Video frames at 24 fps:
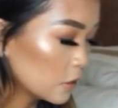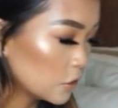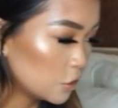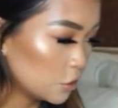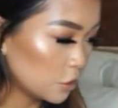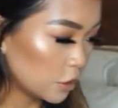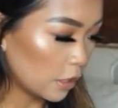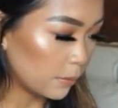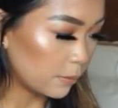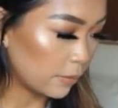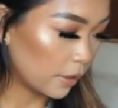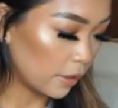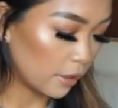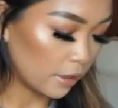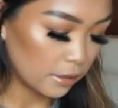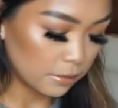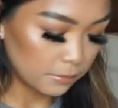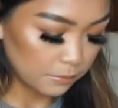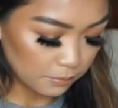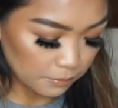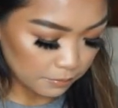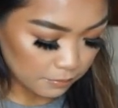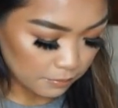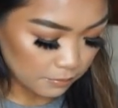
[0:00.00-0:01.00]

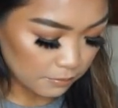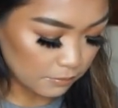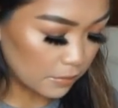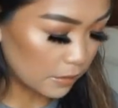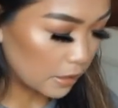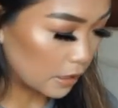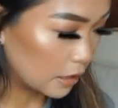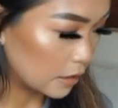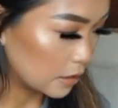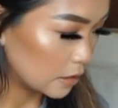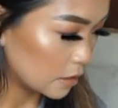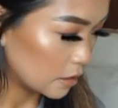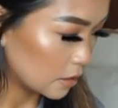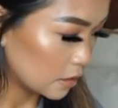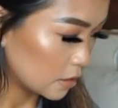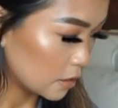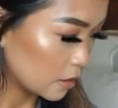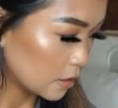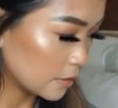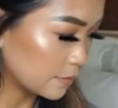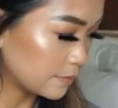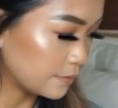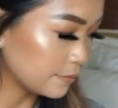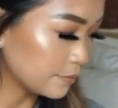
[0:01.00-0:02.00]
tripod,
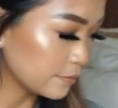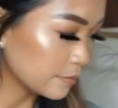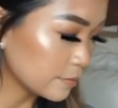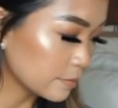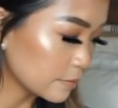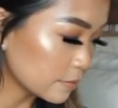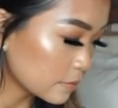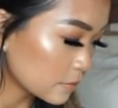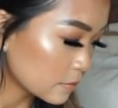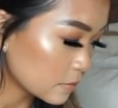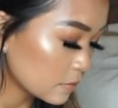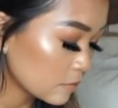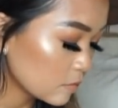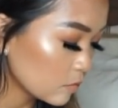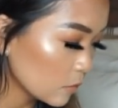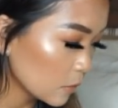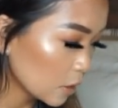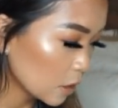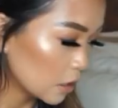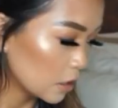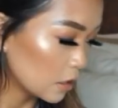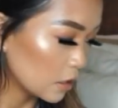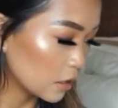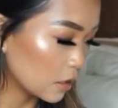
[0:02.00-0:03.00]
must,
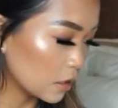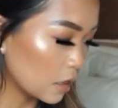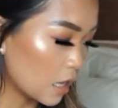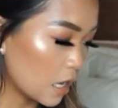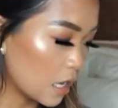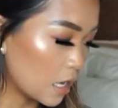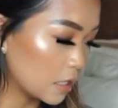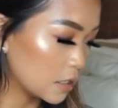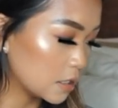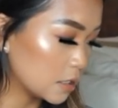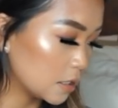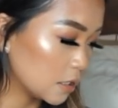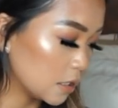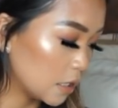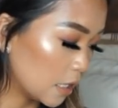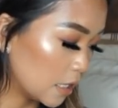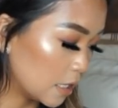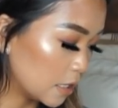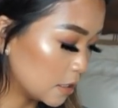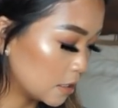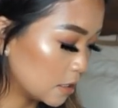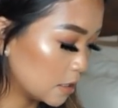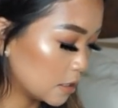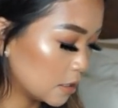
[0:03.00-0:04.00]
gloss,
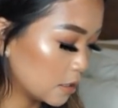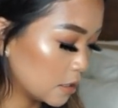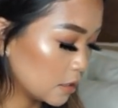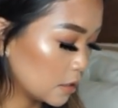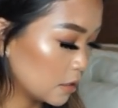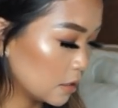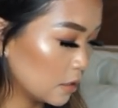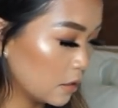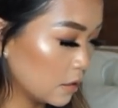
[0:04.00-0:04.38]
yes.